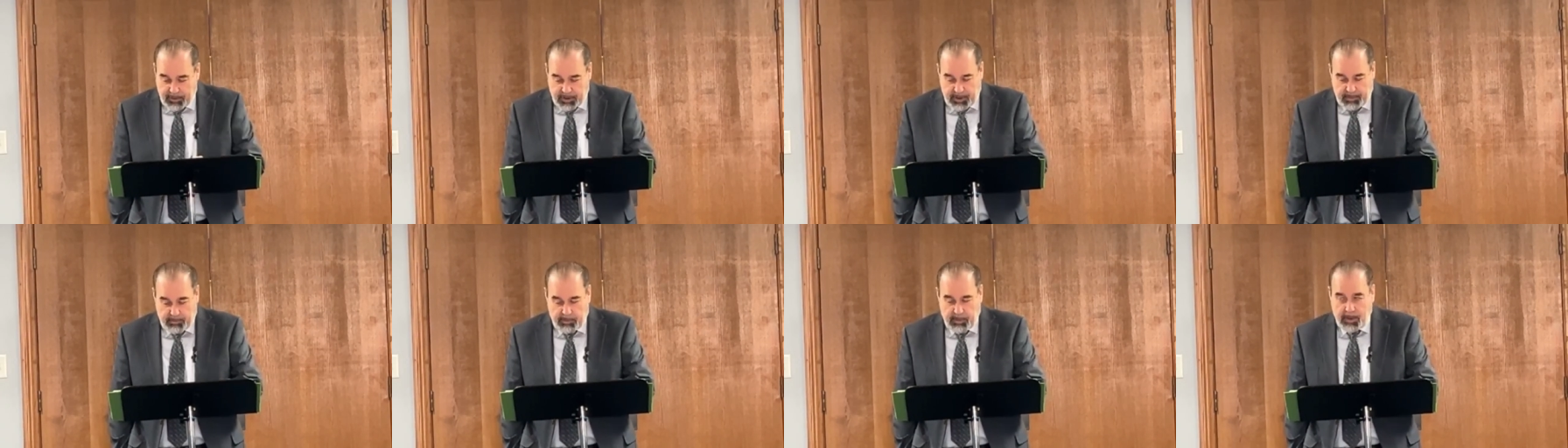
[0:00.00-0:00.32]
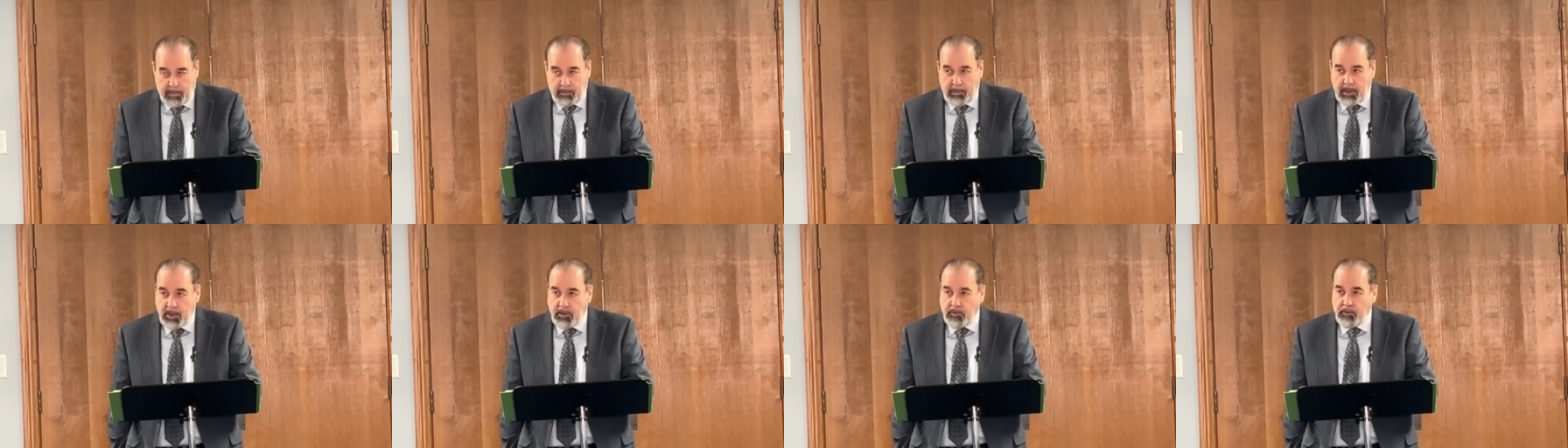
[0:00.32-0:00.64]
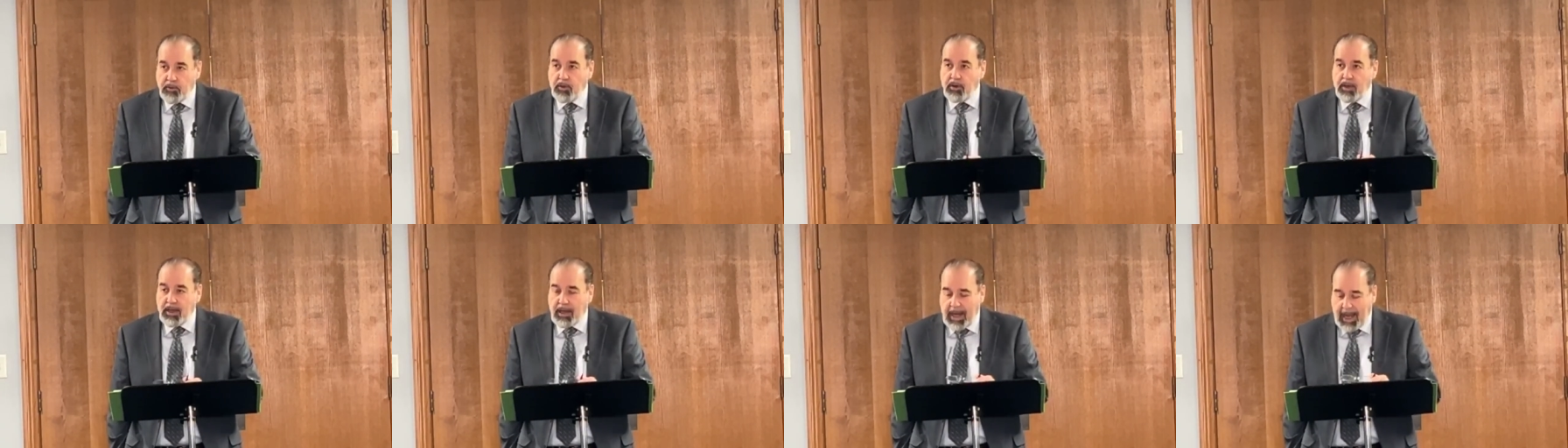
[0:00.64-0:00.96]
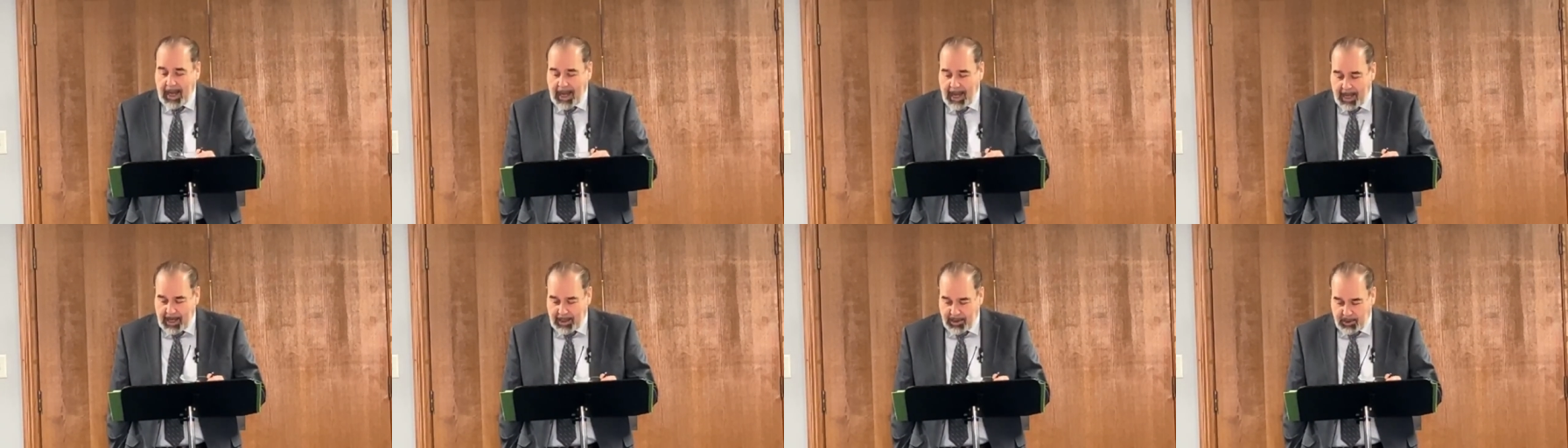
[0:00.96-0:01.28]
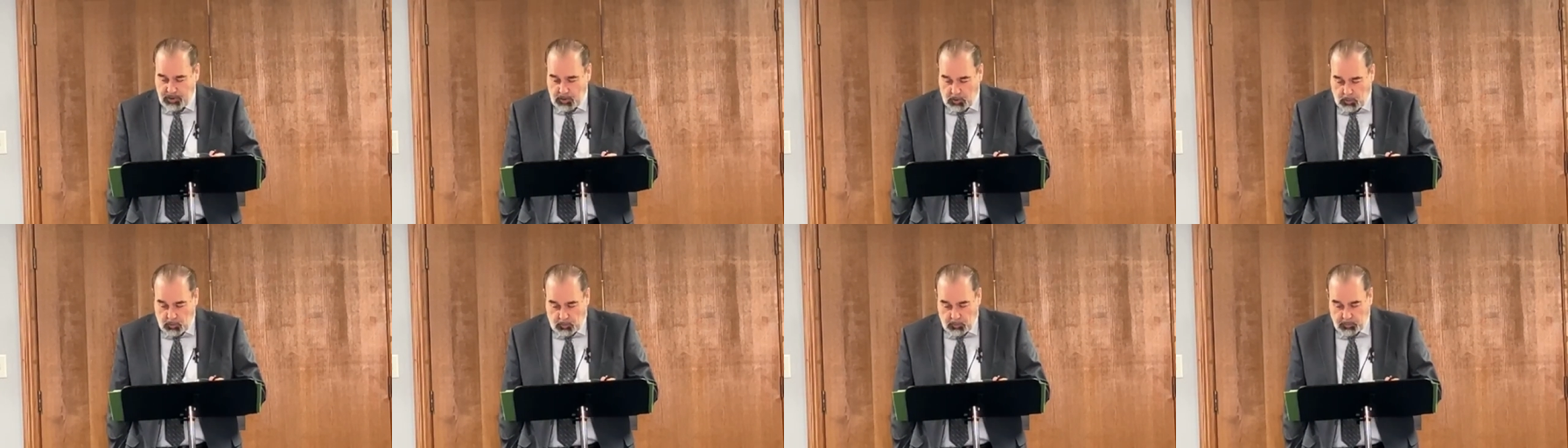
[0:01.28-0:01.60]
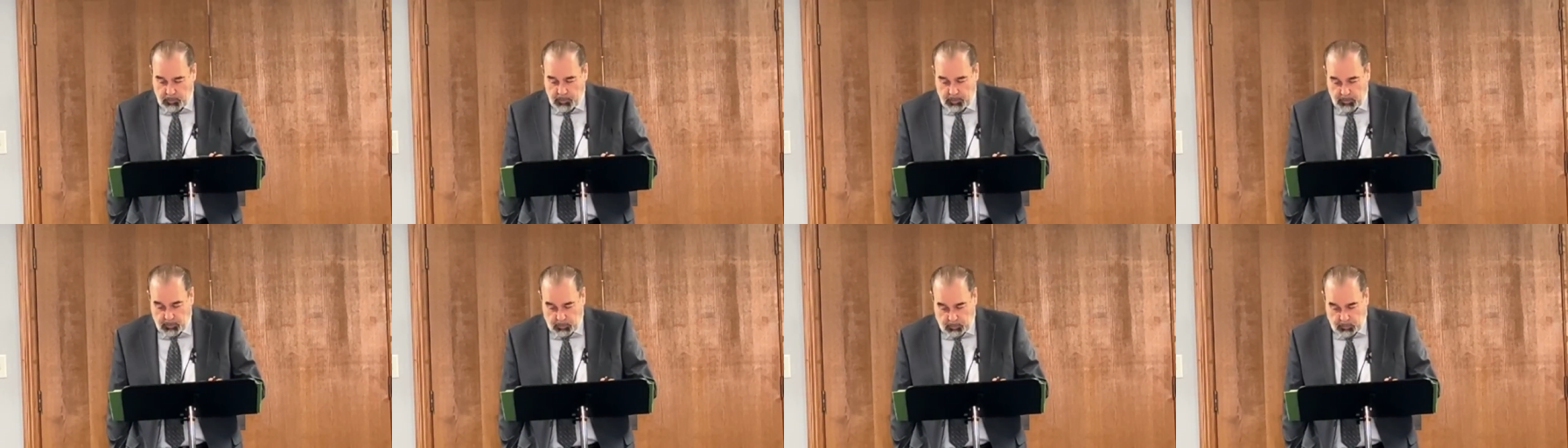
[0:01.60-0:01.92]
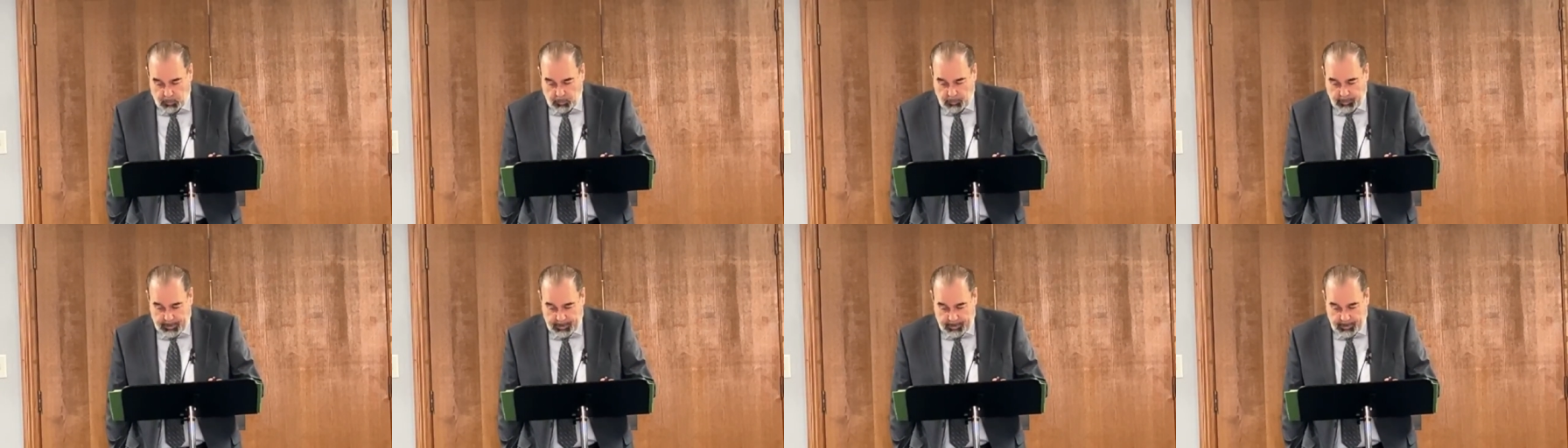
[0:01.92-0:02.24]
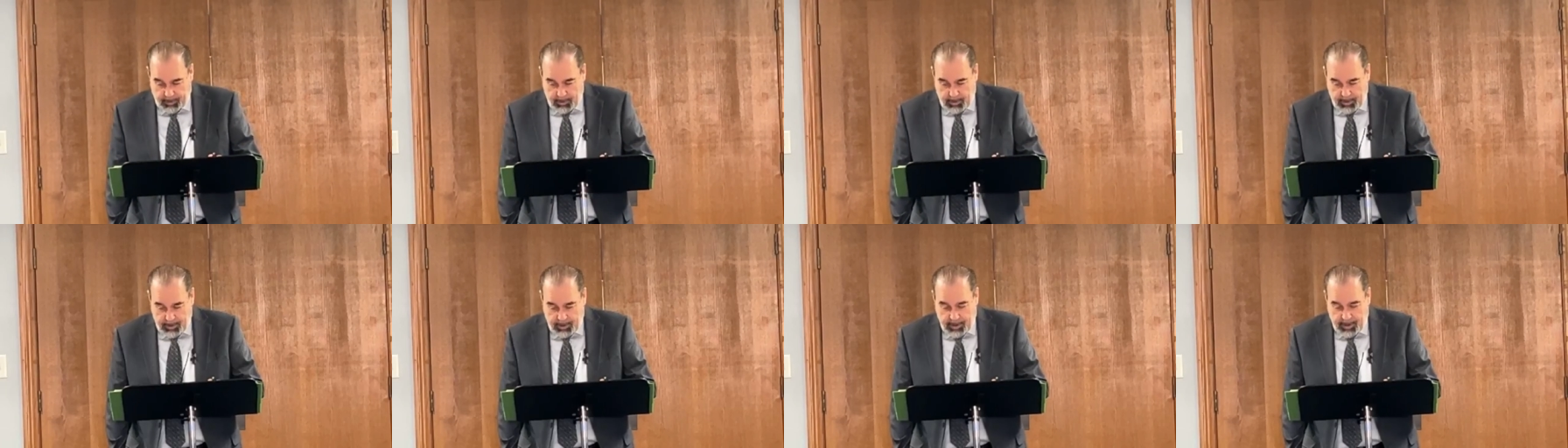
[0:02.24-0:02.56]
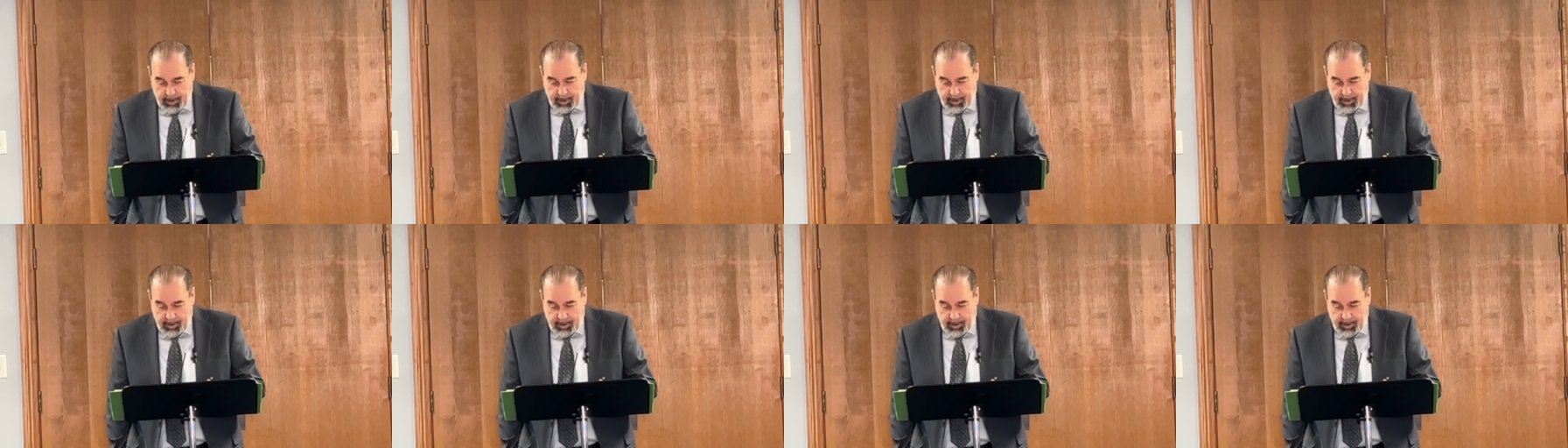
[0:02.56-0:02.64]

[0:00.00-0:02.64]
which simply means for God's own glory.